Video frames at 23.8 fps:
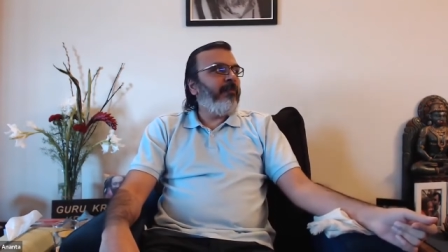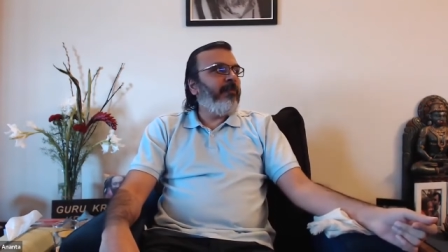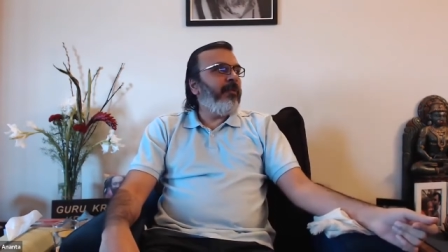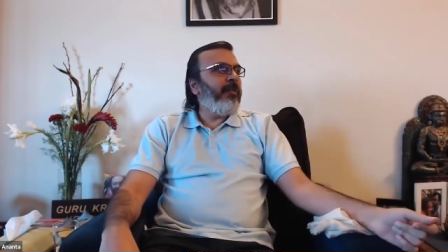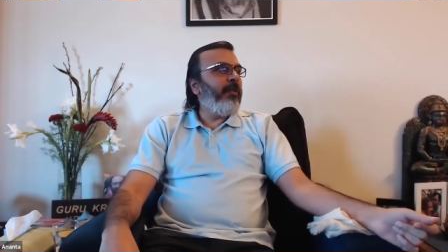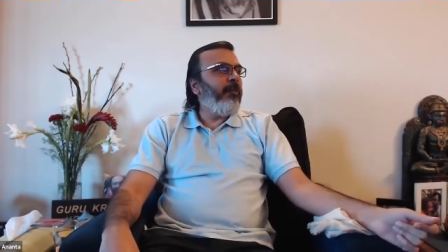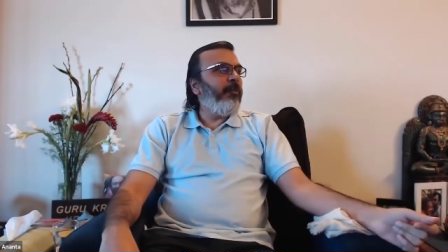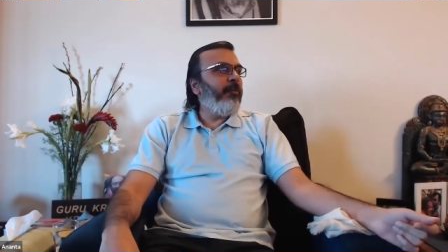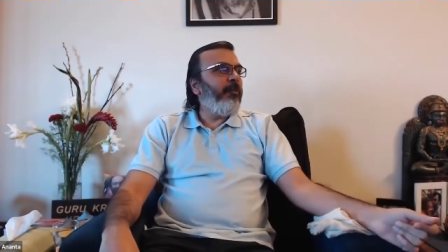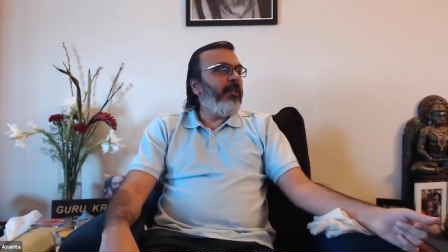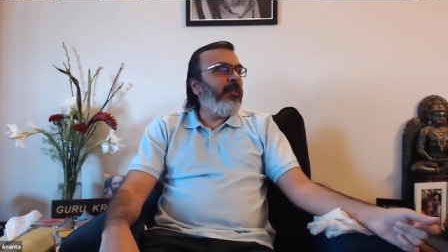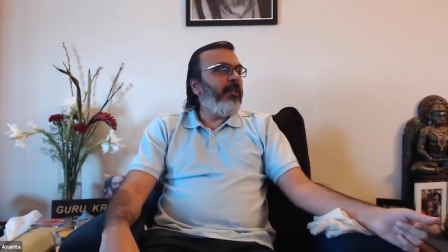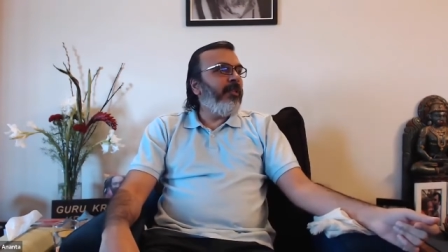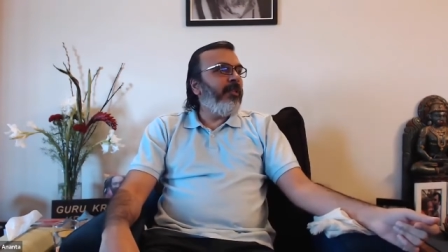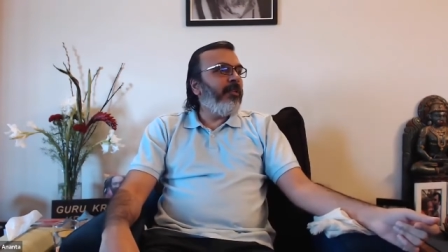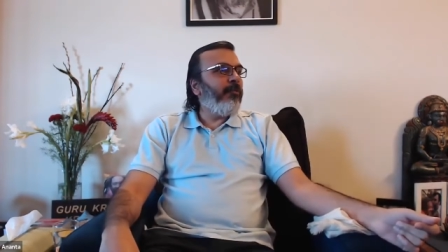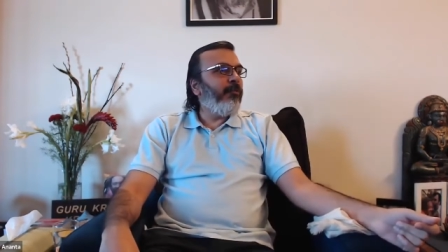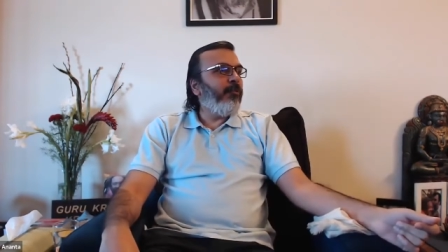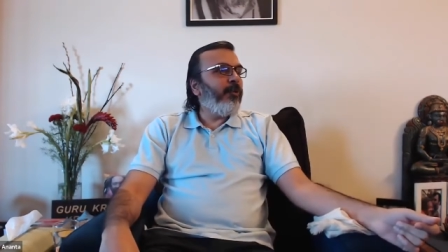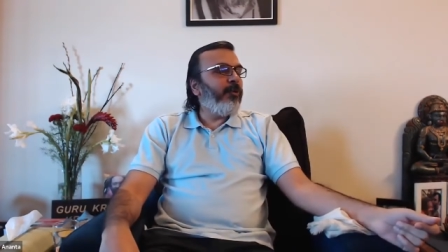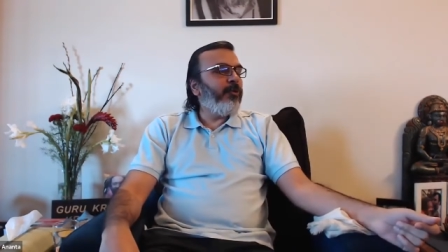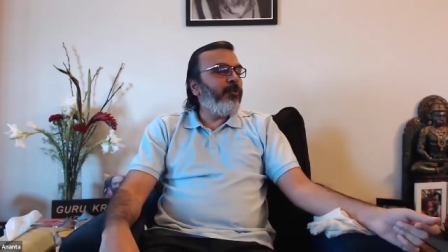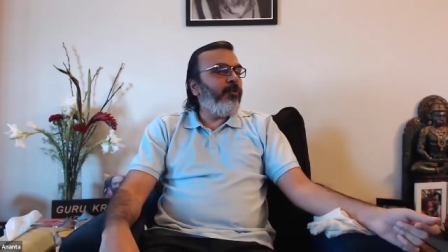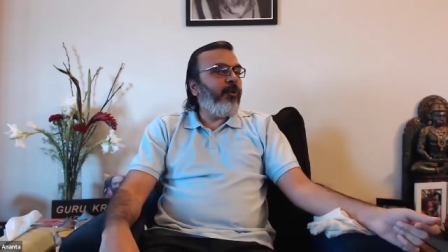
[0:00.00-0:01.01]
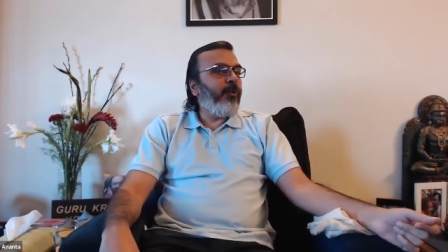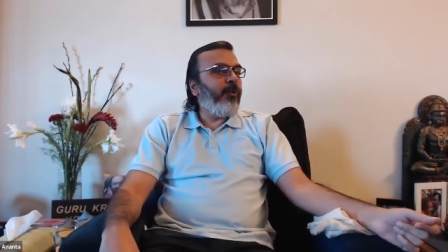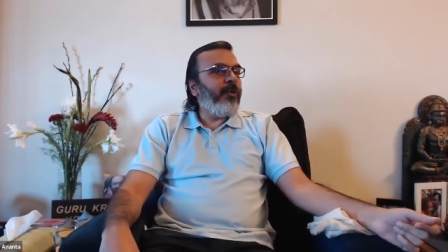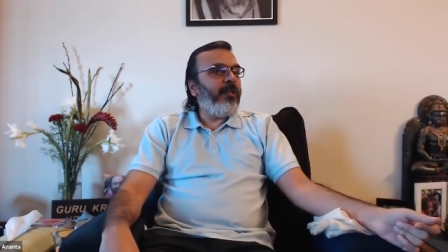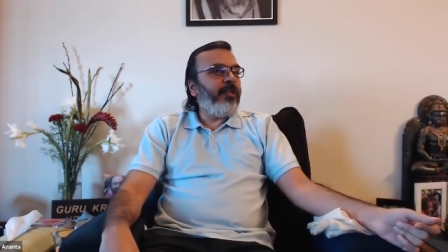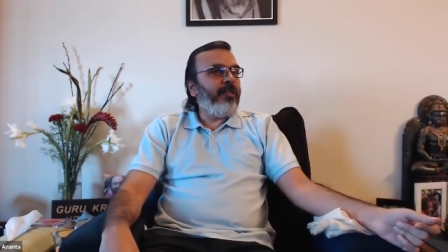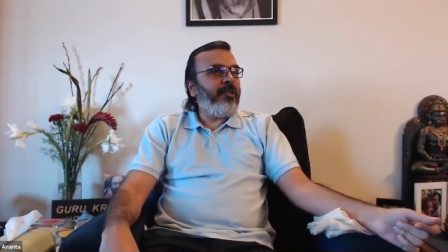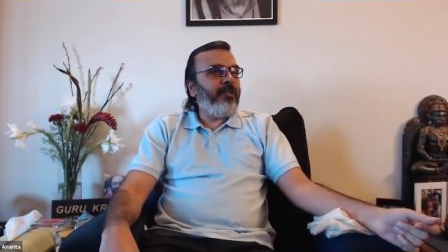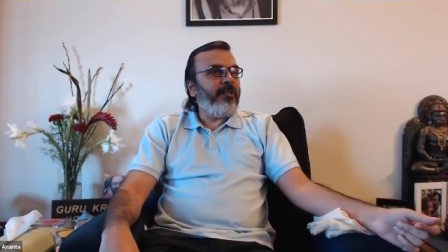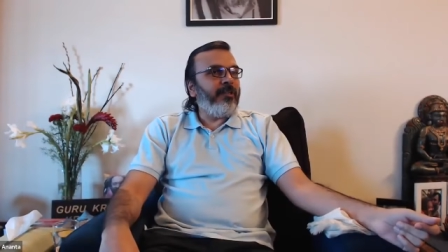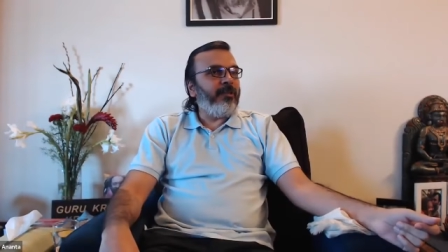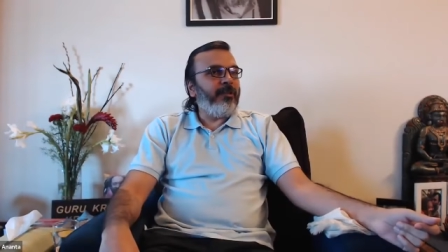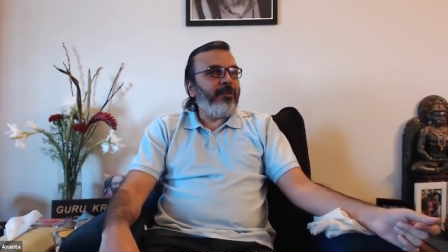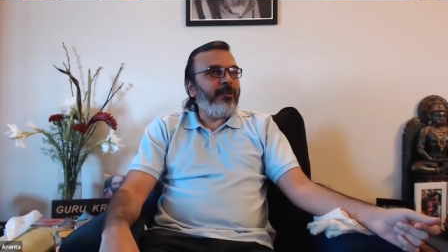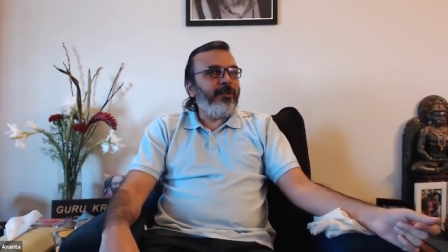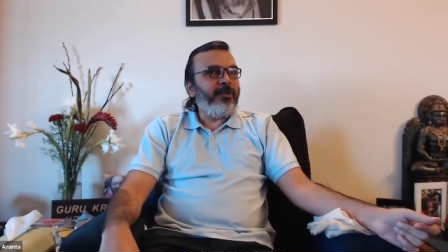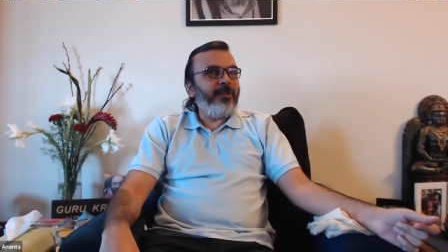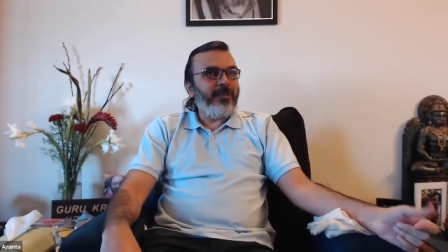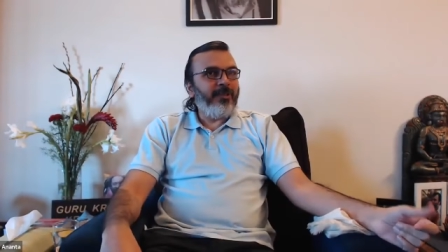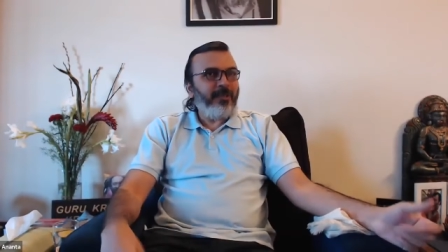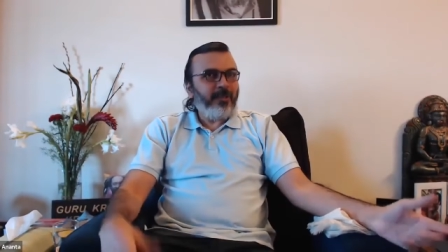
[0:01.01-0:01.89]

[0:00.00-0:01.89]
immediate, more spontaneous. You